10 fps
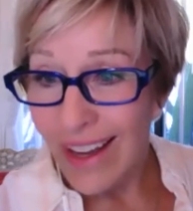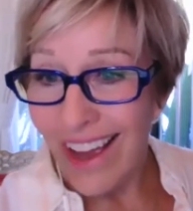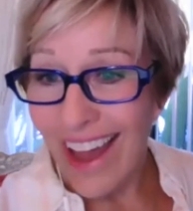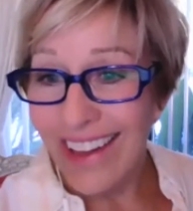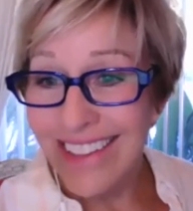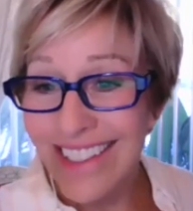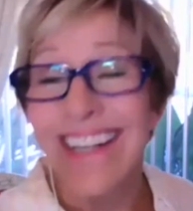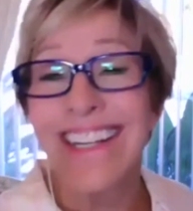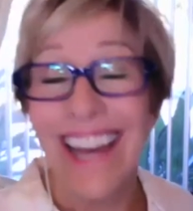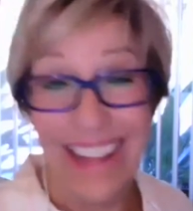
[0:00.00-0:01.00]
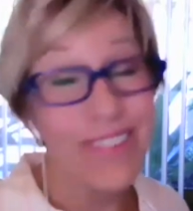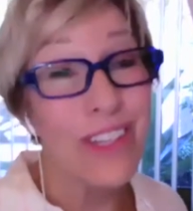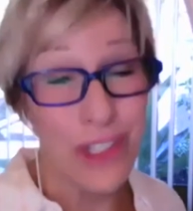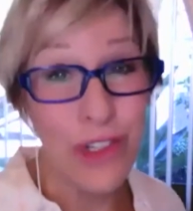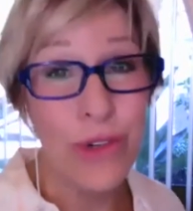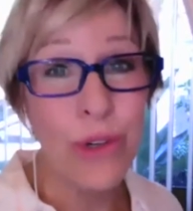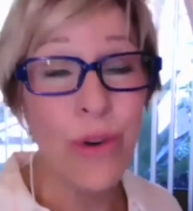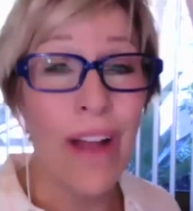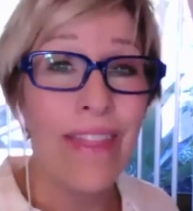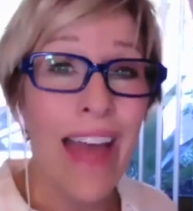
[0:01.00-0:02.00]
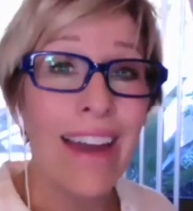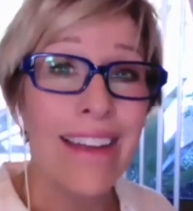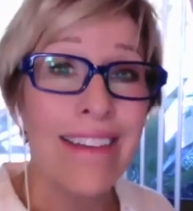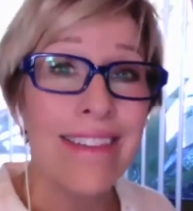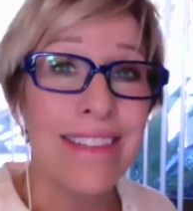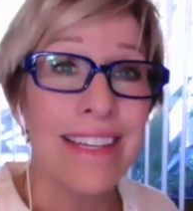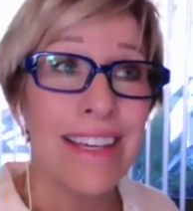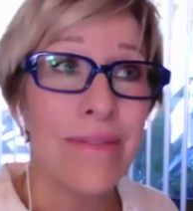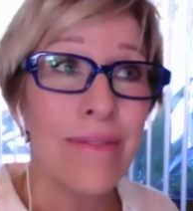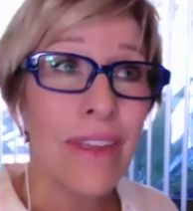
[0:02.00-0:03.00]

and which is true. And that is the